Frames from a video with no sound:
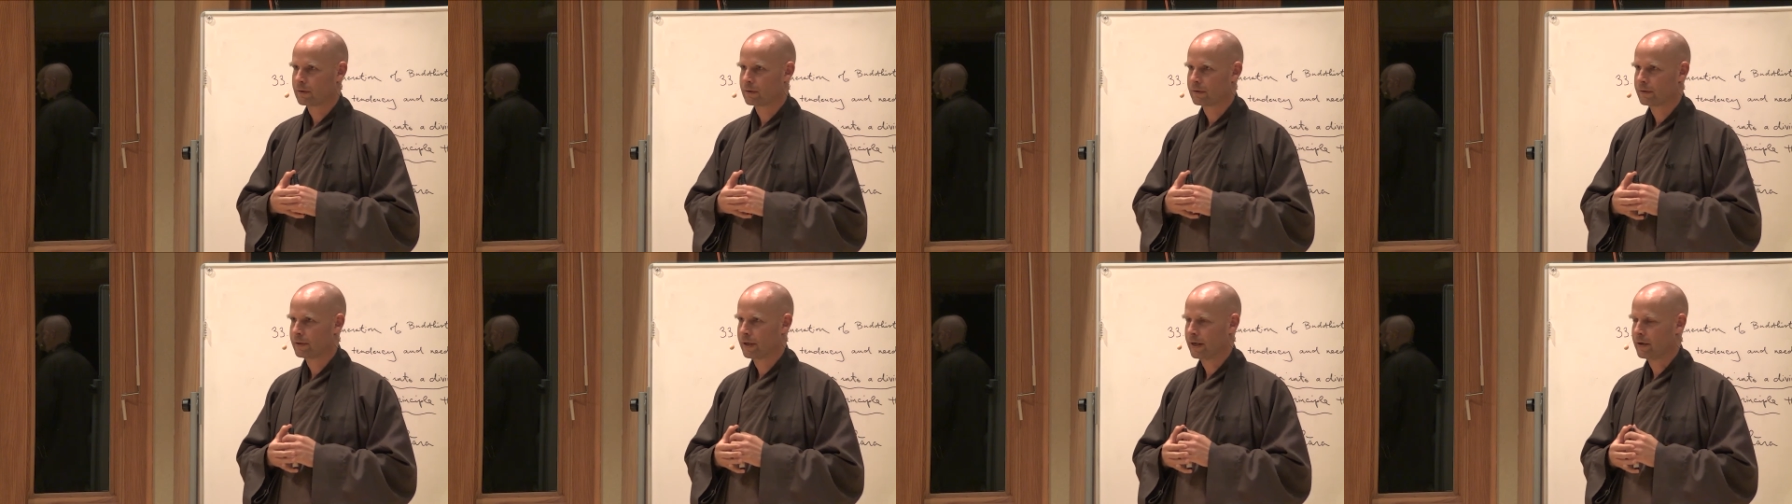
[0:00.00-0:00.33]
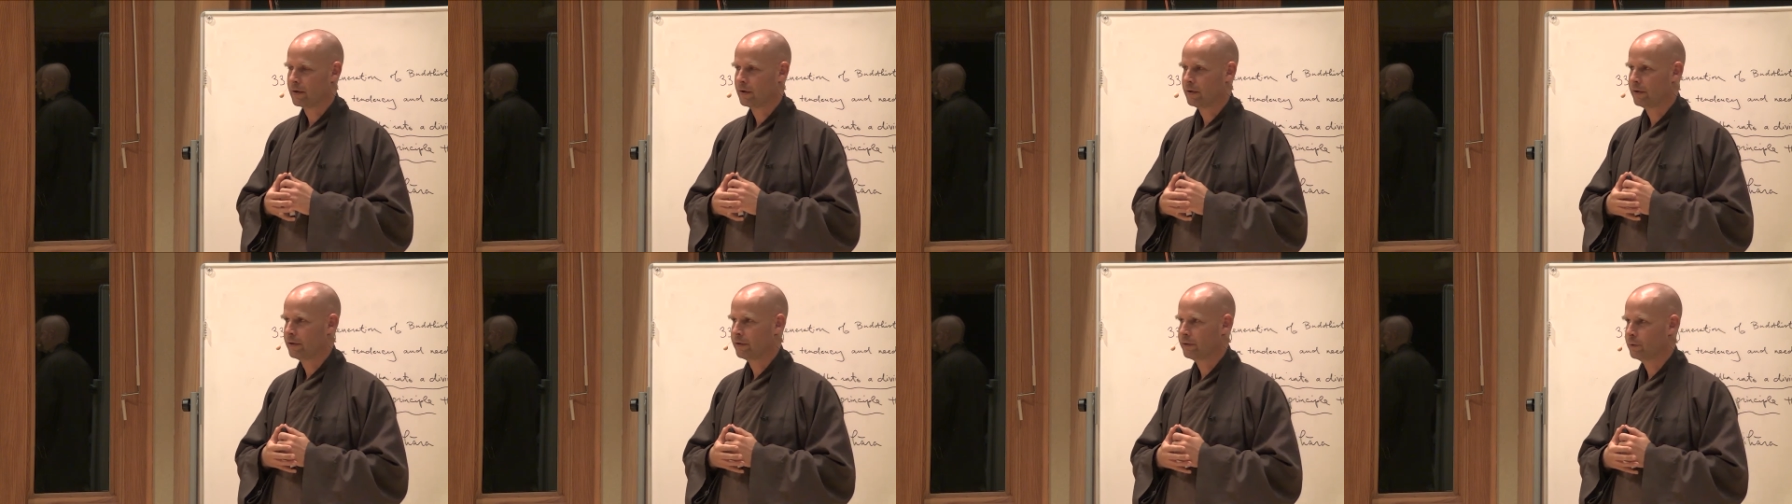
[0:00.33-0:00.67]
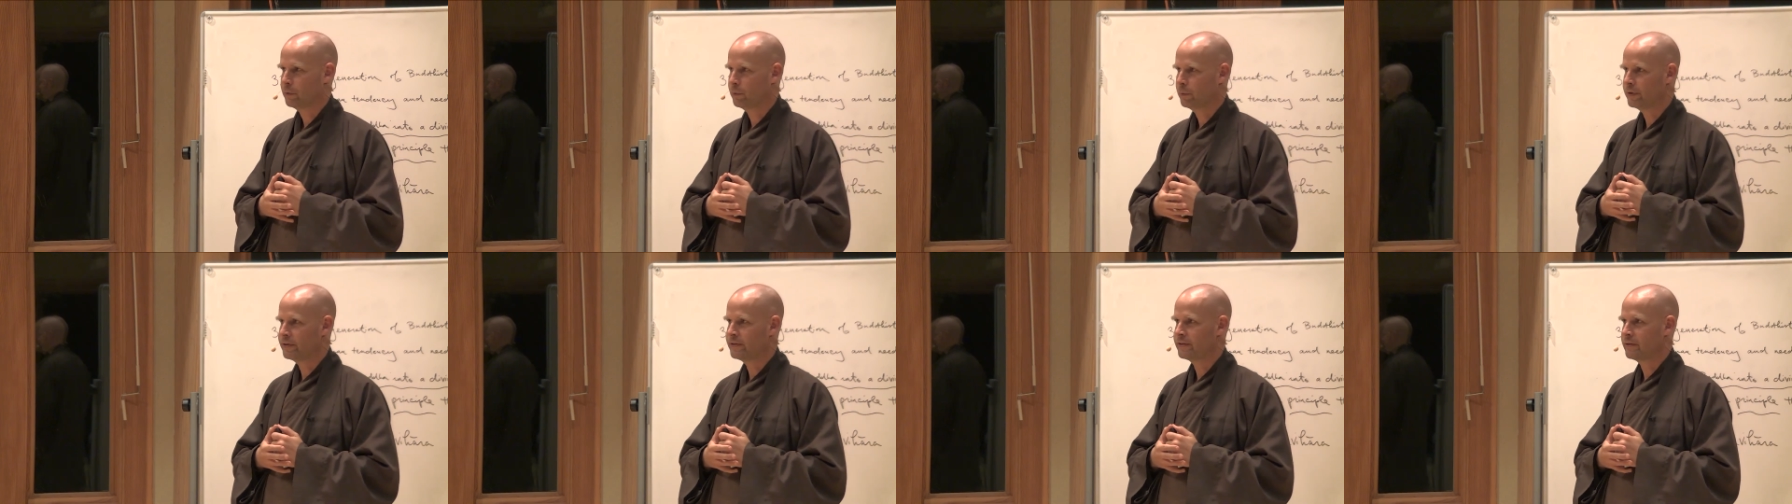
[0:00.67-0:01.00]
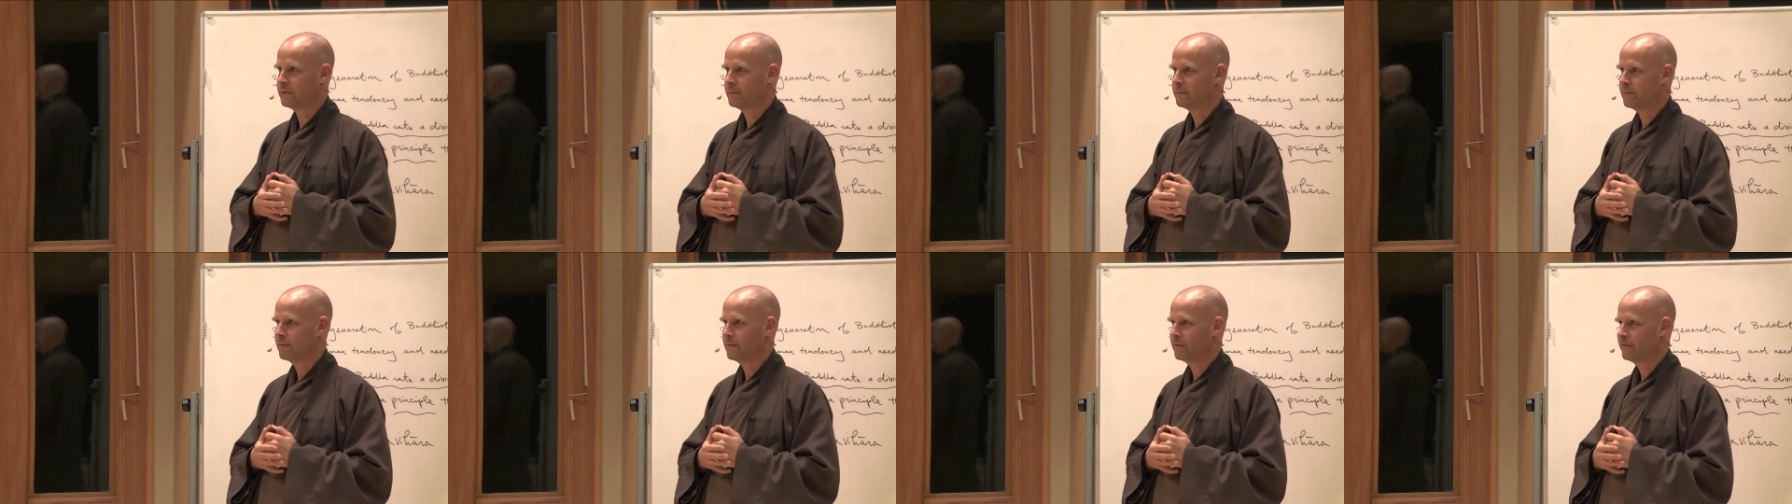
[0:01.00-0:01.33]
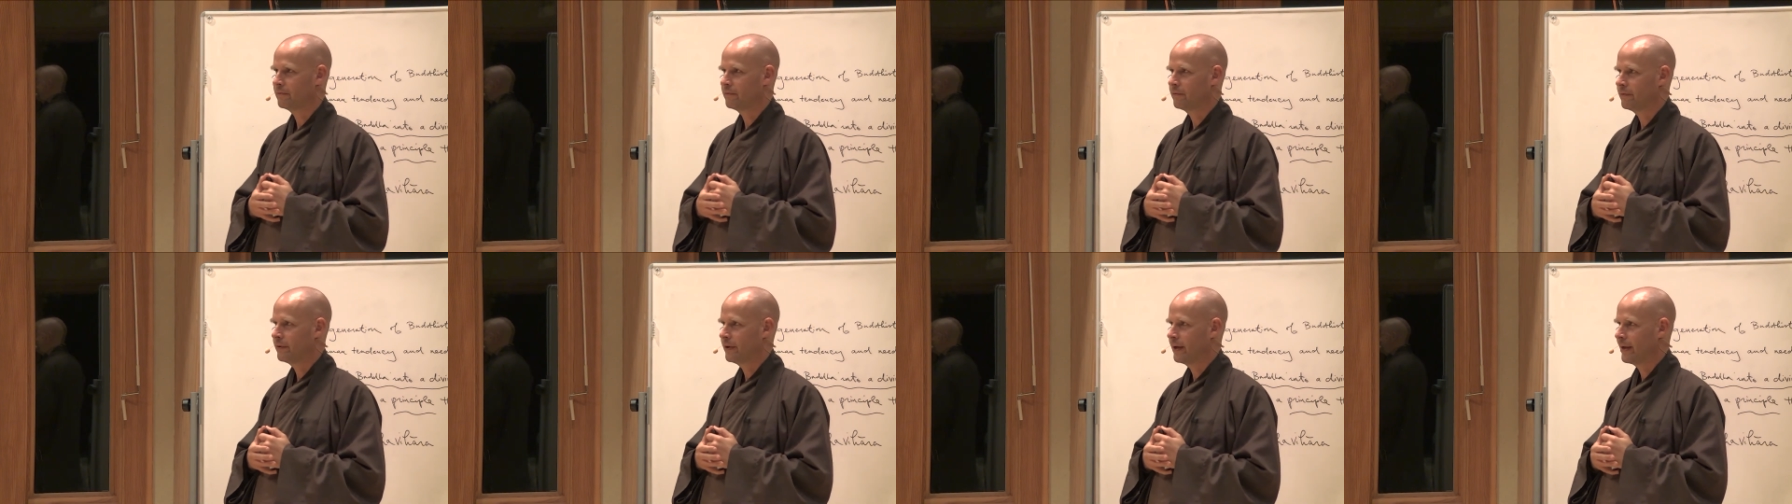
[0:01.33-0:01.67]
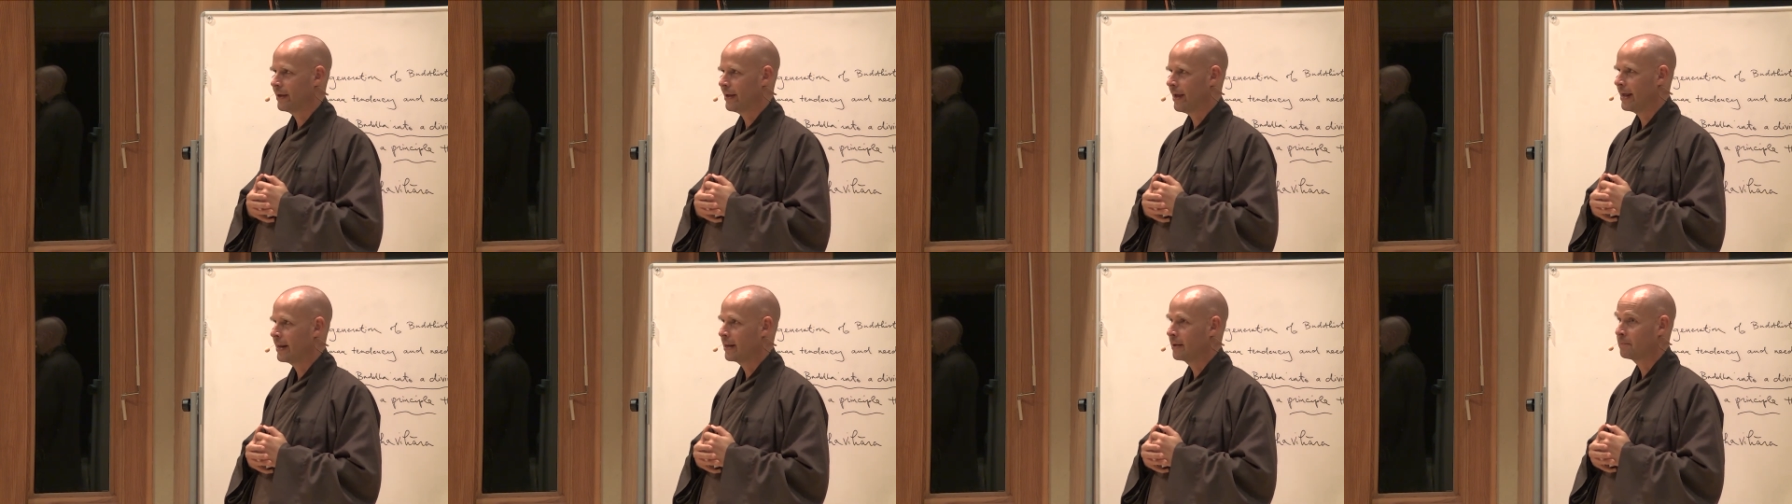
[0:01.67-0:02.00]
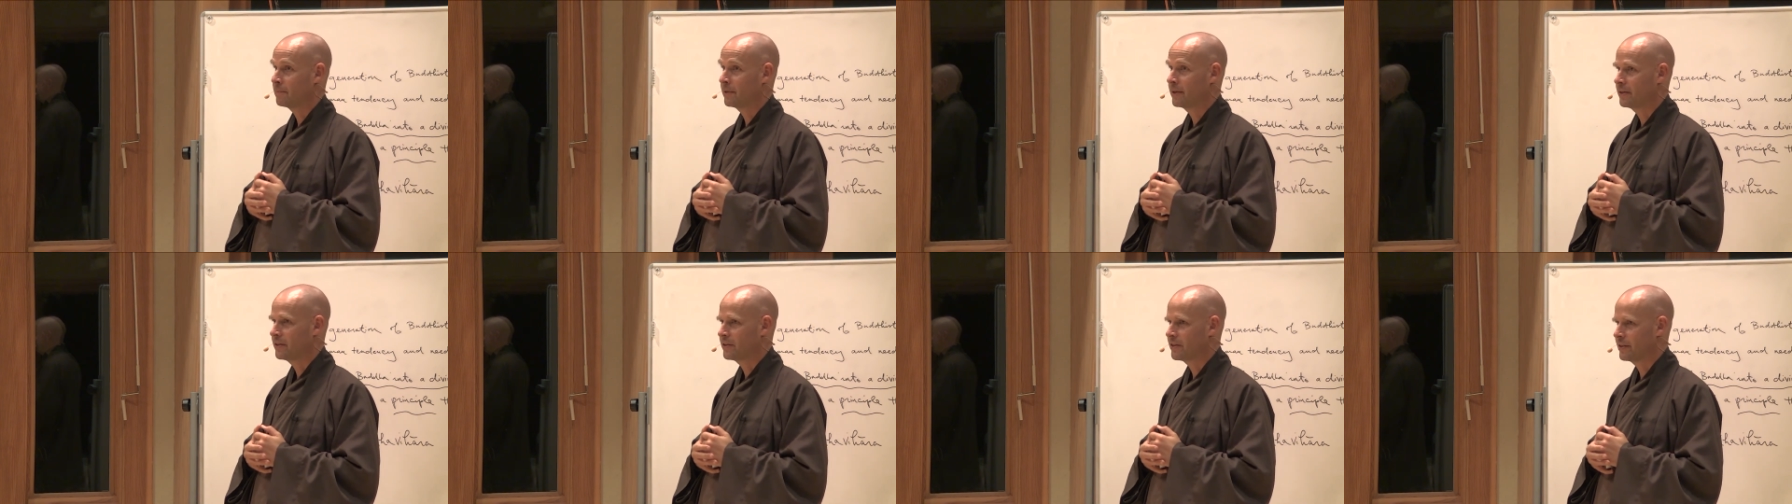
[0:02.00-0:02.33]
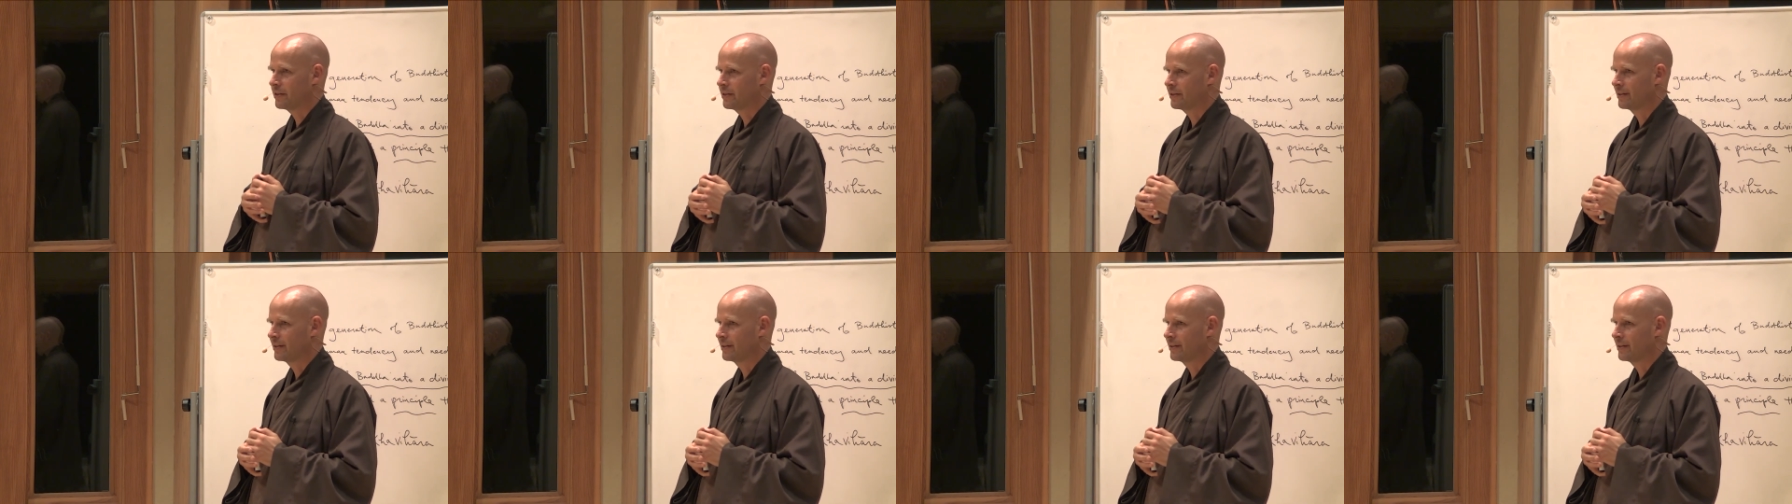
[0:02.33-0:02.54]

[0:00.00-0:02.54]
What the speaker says: I call it the wisdom of adaptation.